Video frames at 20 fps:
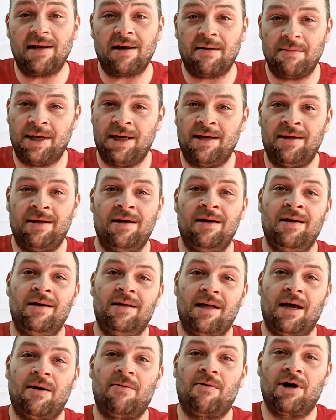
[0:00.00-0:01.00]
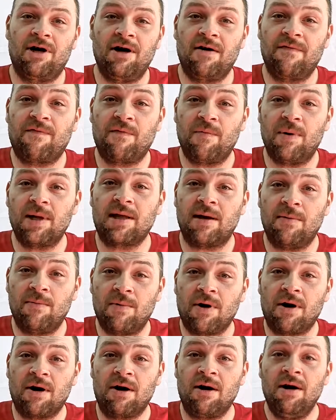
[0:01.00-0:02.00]
I mean, they were good for what they
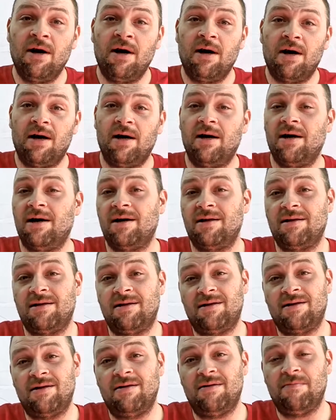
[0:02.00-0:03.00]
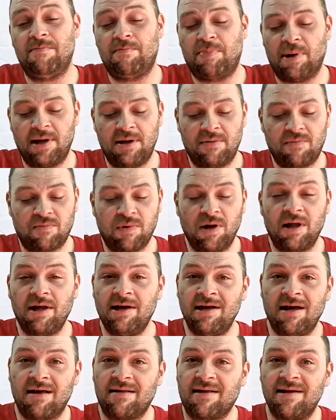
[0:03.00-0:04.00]
were. But really
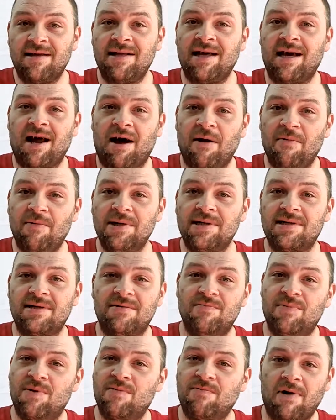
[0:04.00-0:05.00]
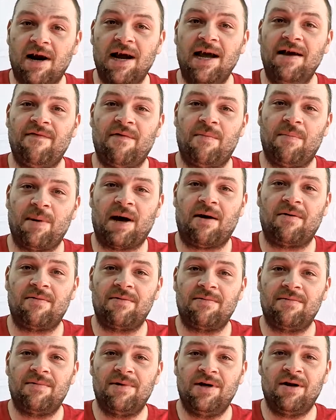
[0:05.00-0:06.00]
nothing that I would rave about.
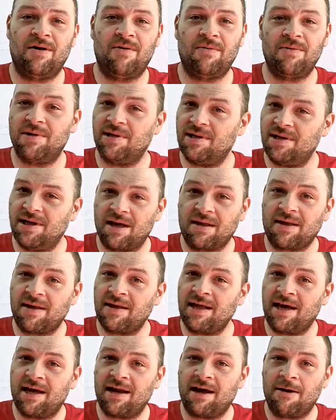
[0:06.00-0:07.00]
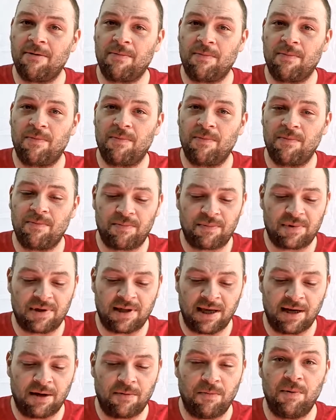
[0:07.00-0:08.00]
Nothing that I
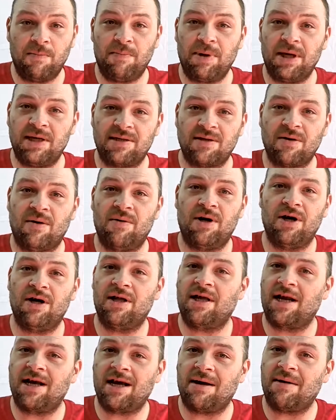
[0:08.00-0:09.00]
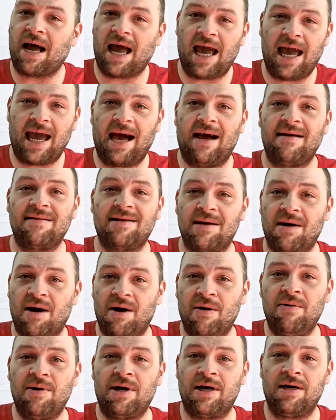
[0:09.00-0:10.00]
think would be so good that I had to
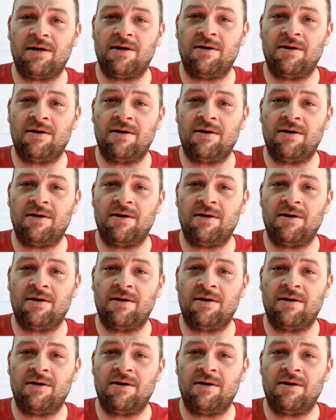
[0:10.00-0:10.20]
own it.